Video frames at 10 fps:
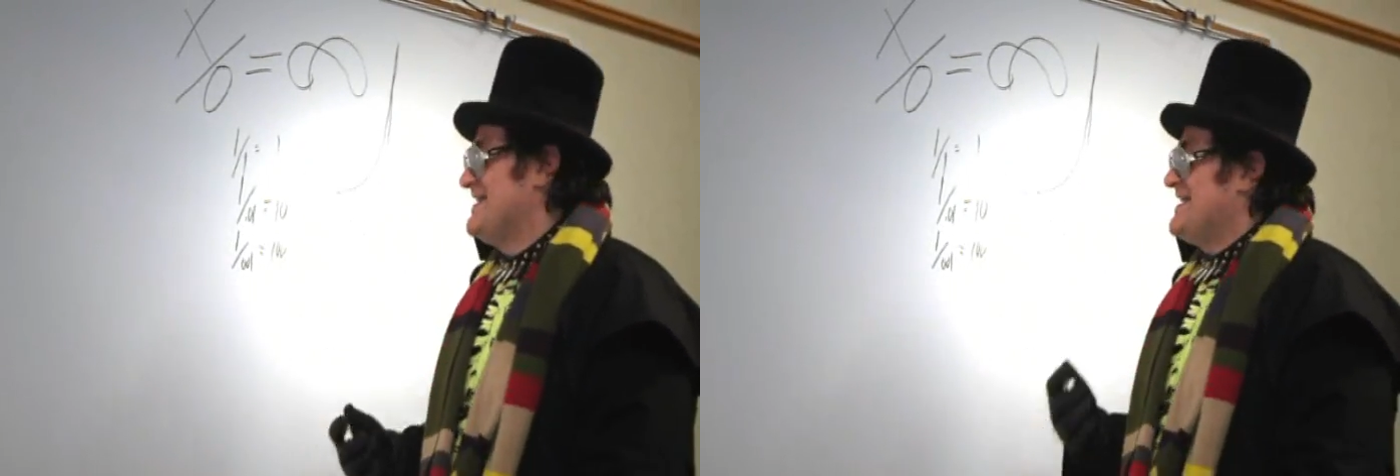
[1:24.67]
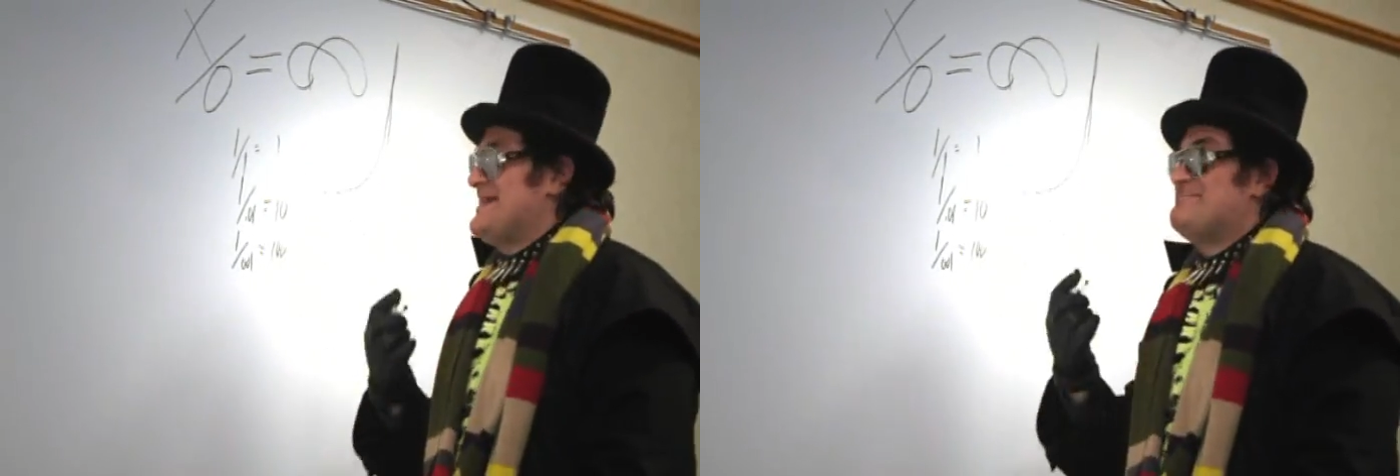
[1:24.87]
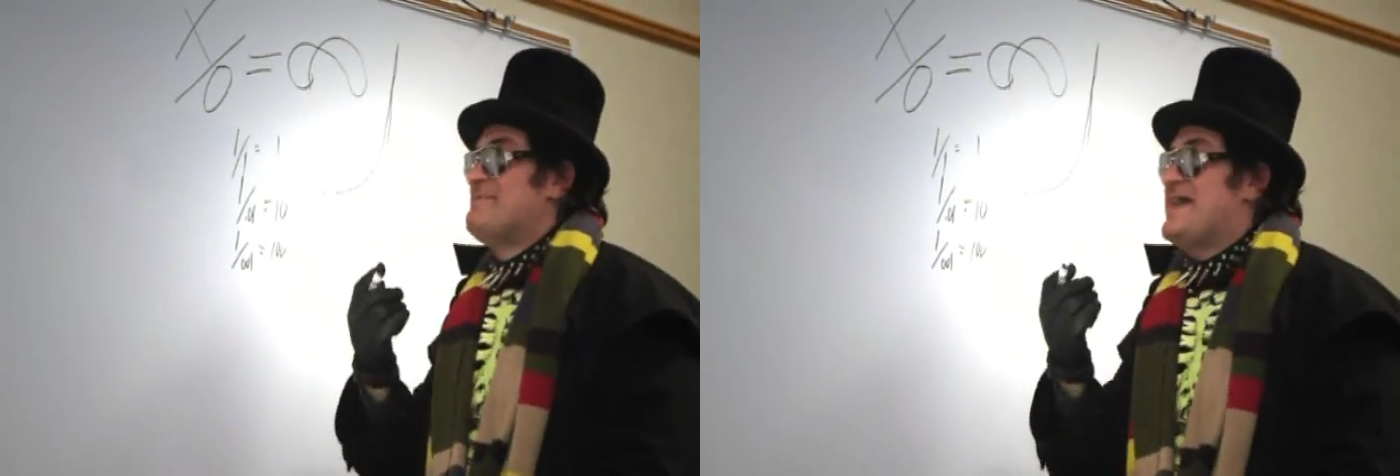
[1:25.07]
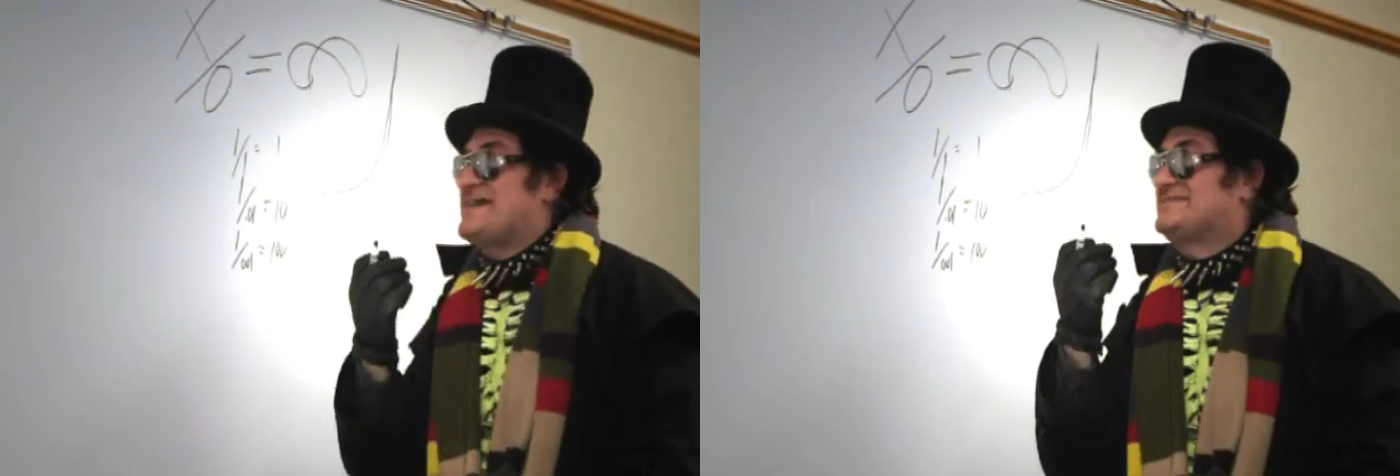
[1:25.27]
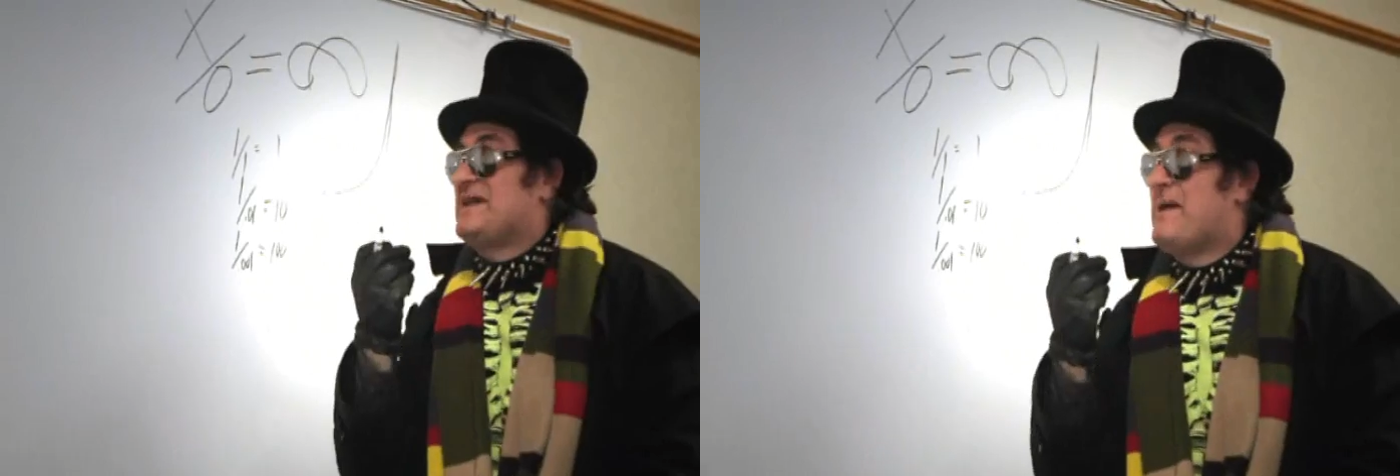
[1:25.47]
which
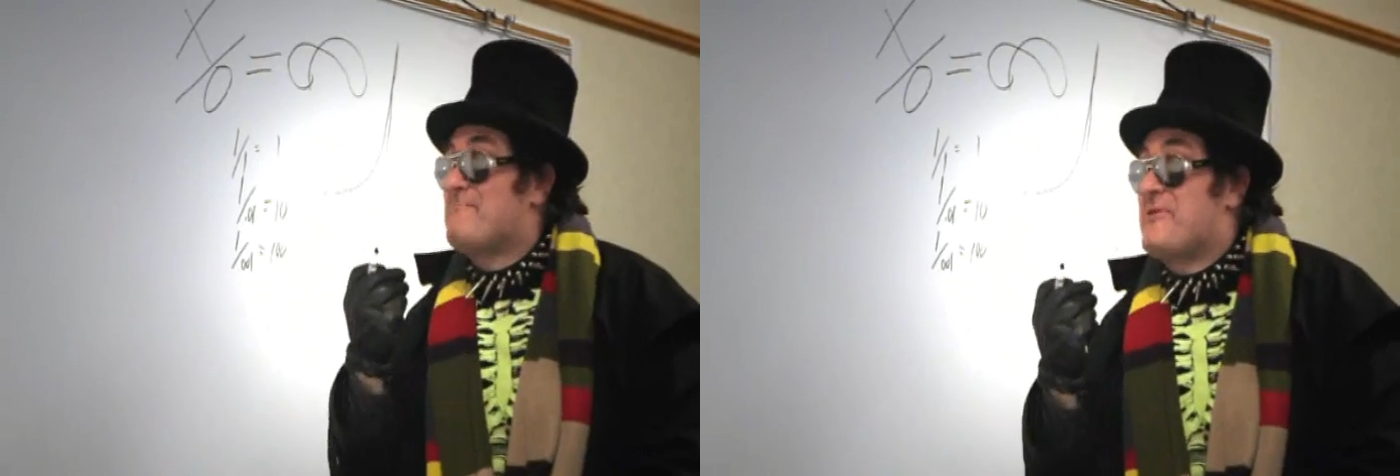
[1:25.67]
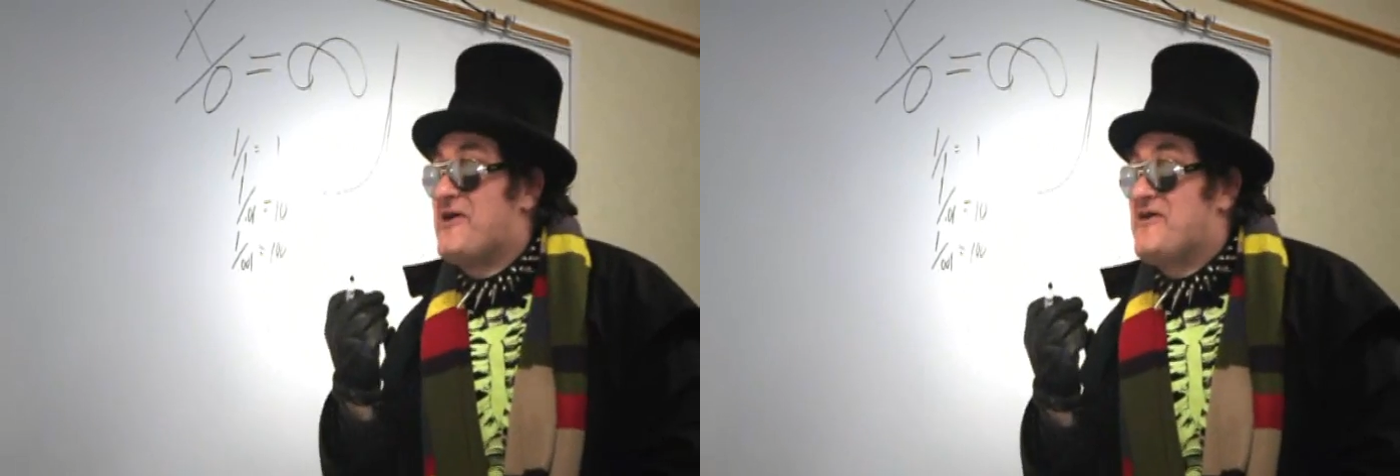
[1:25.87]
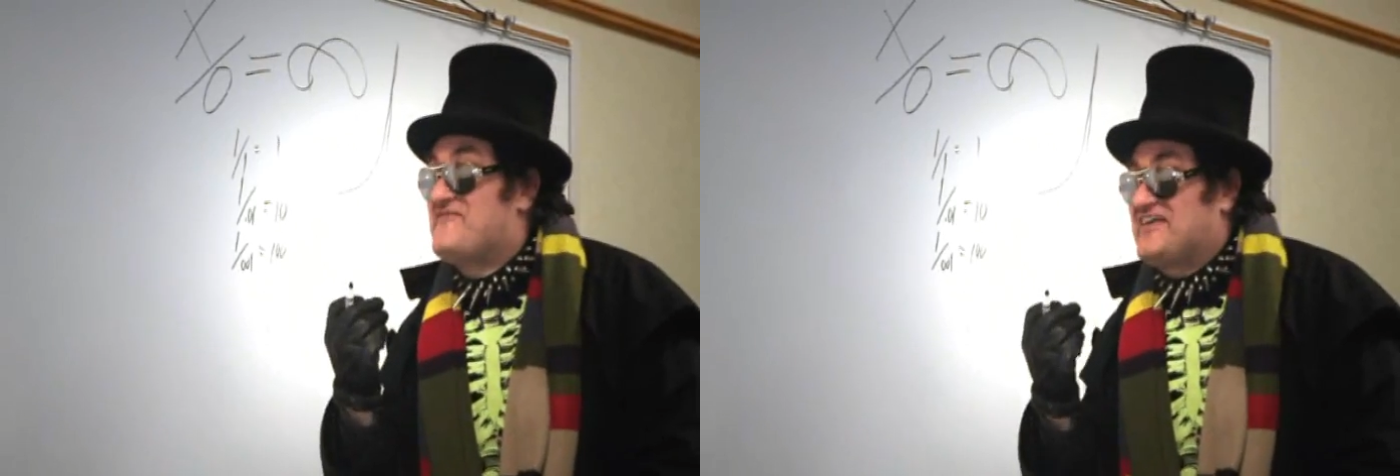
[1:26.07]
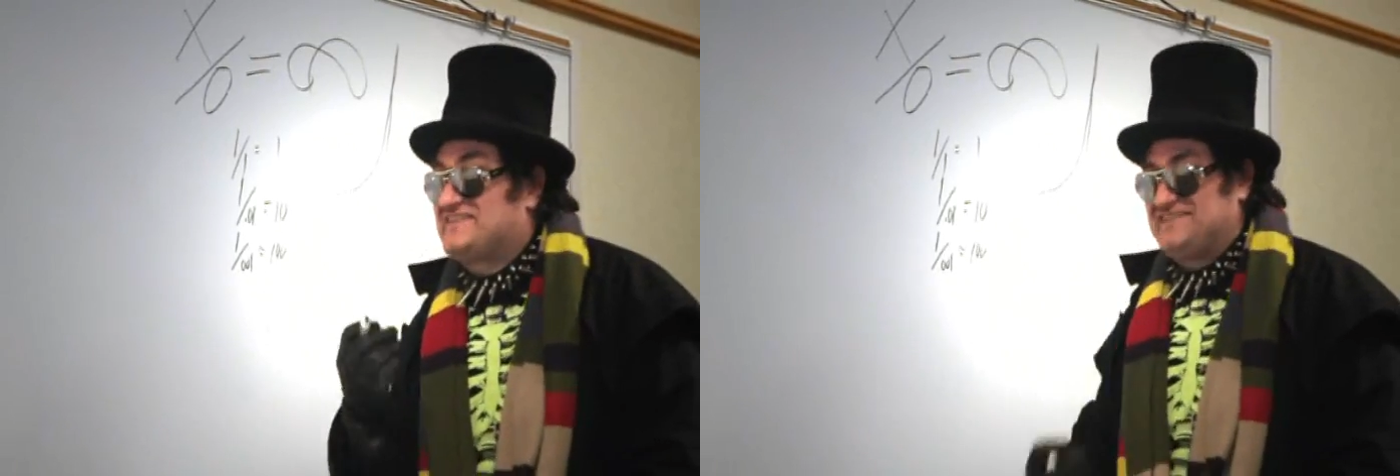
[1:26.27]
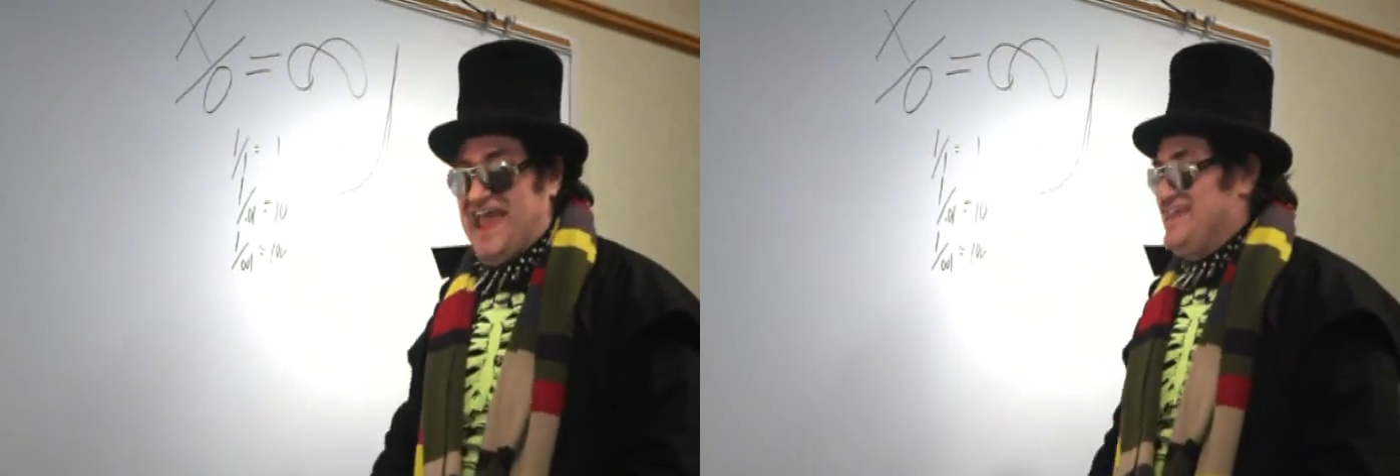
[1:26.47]
makes perfect
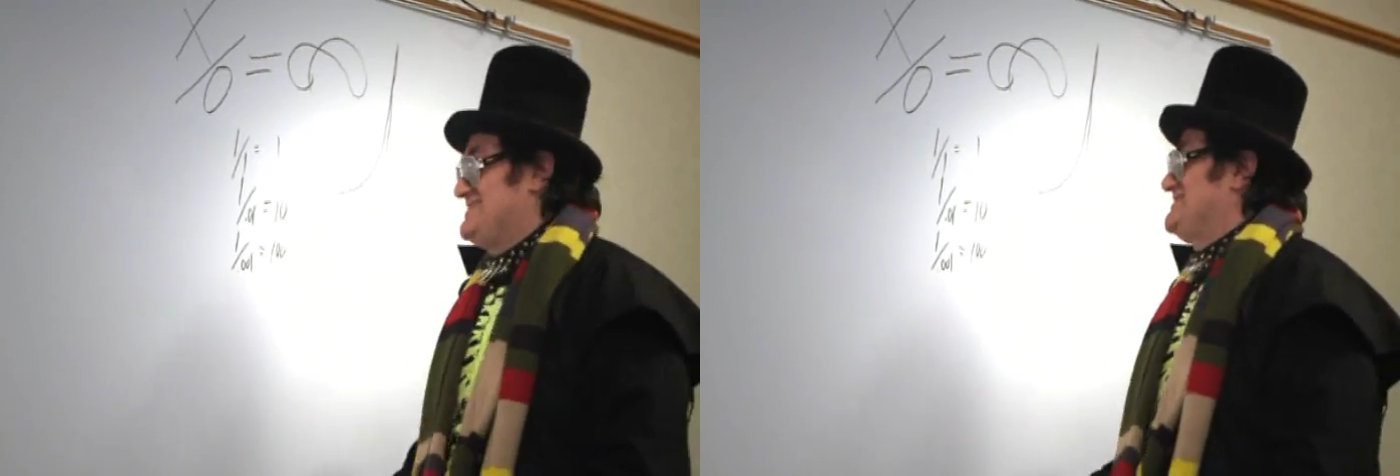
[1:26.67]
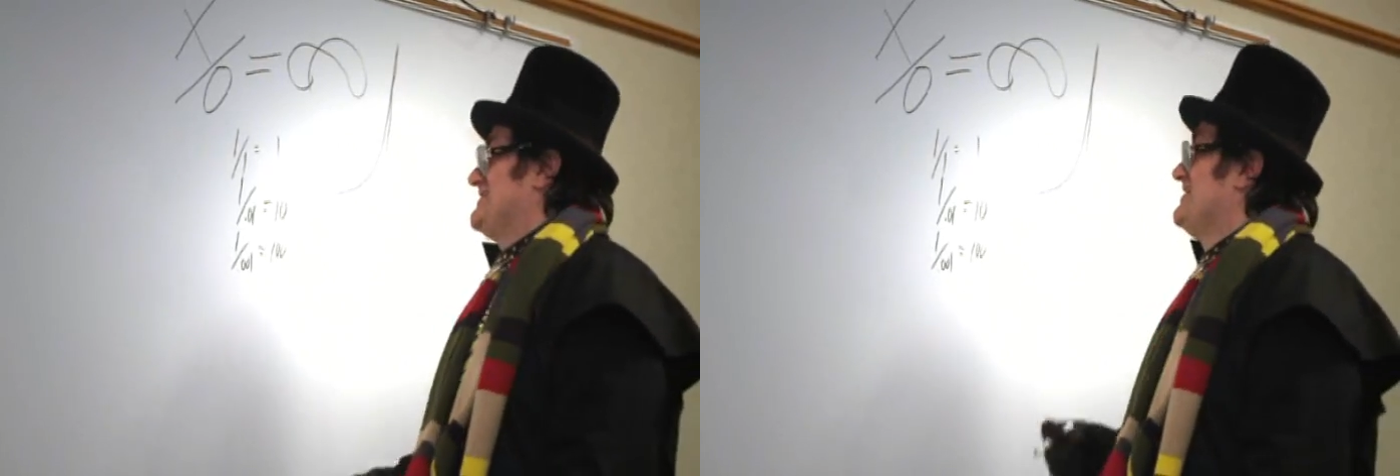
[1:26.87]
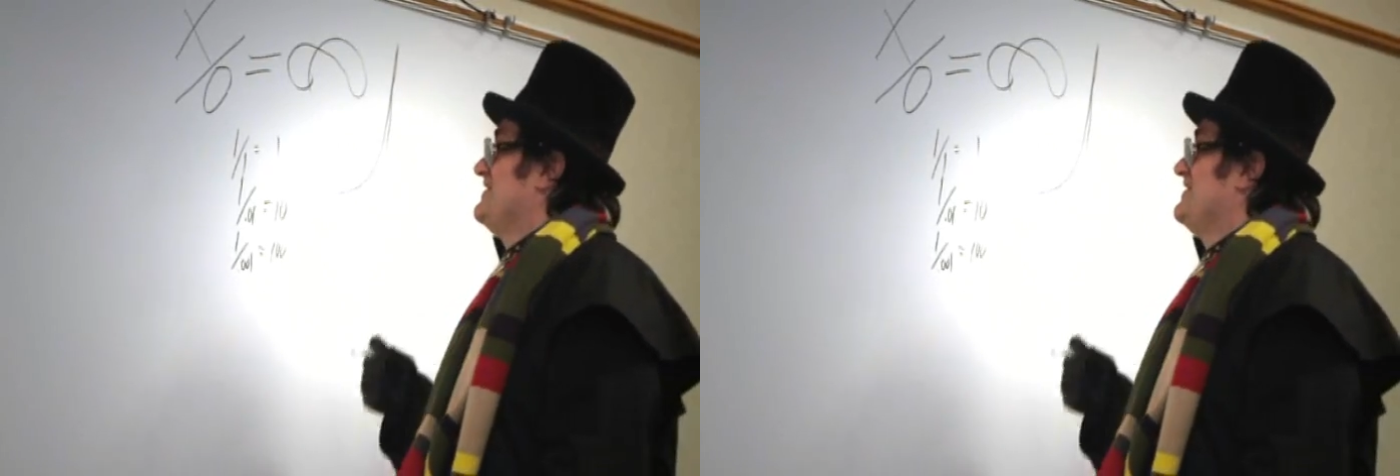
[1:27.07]
sense.